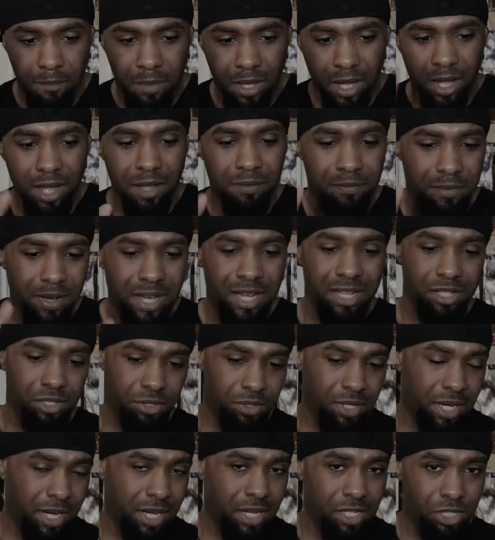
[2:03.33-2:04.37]
I advise
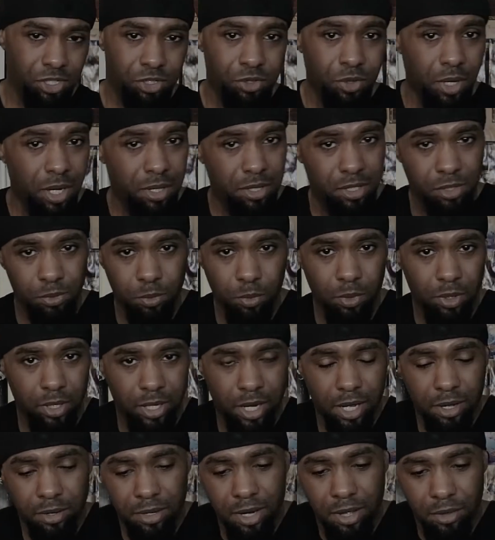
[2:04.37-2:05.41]
you guys try this
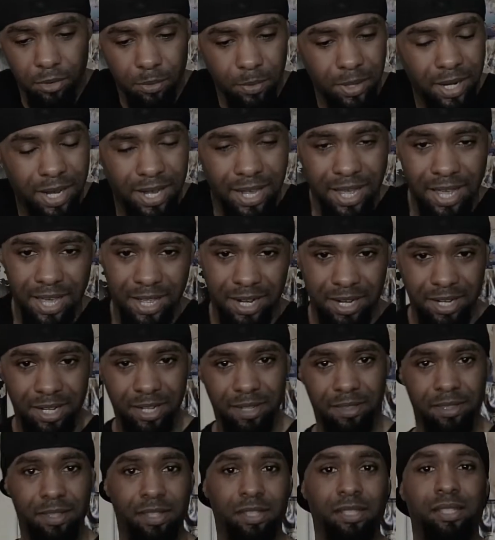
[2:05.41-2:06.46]
workout. Now the way I
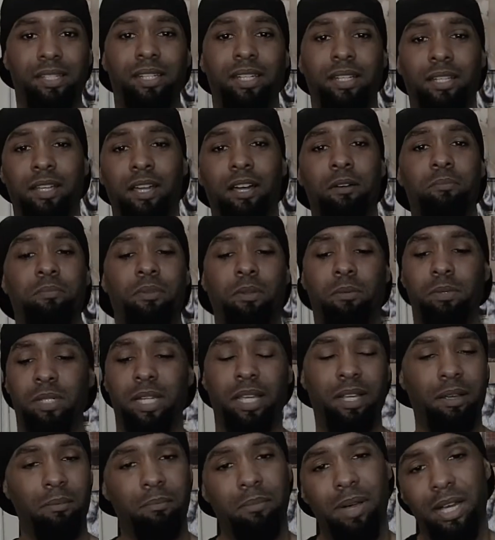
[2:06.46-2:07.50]
edited this thing up, it was
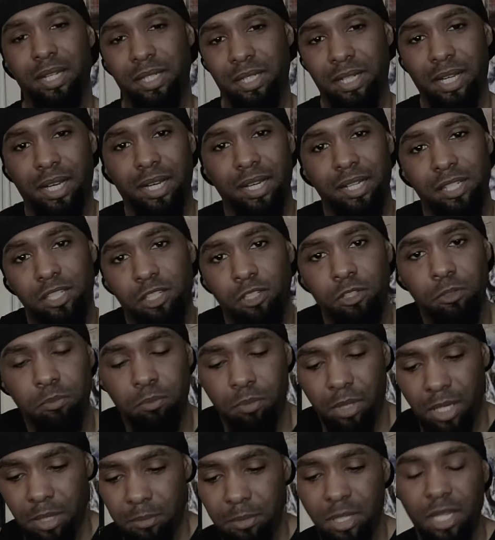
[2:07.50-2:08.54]
like a montage.
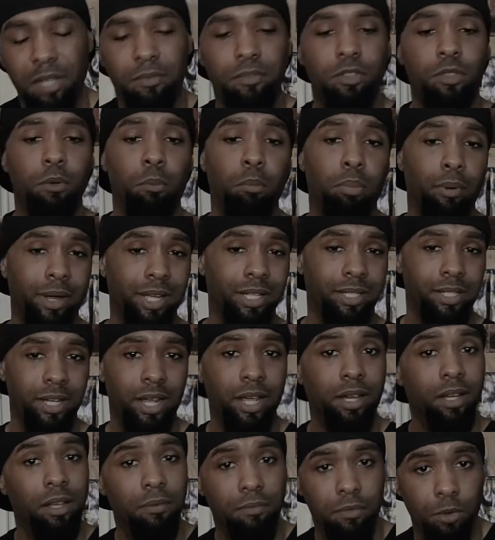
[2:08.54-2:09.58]
But let me give you the
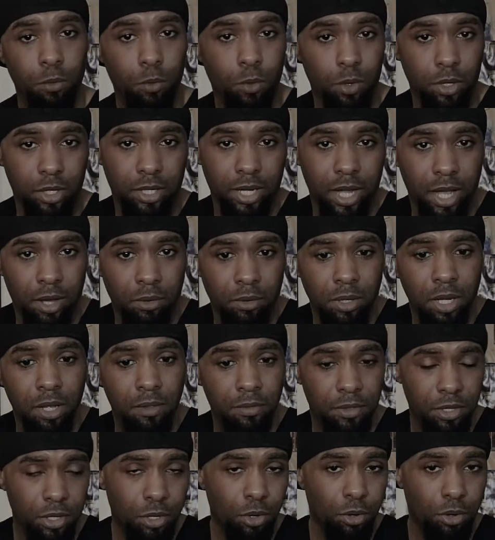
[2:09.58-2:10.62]
breakdown of the workout
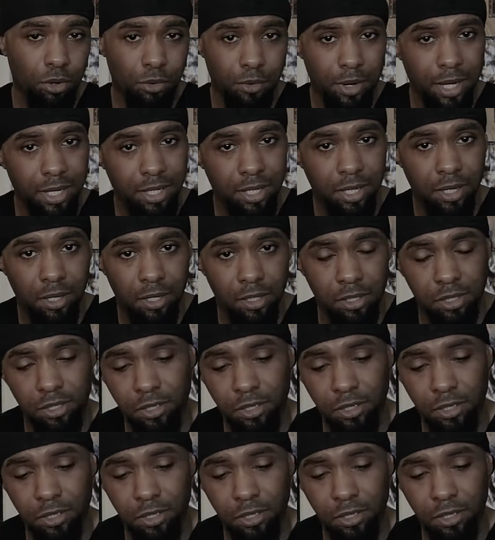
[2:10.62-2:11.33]
in the order I did it.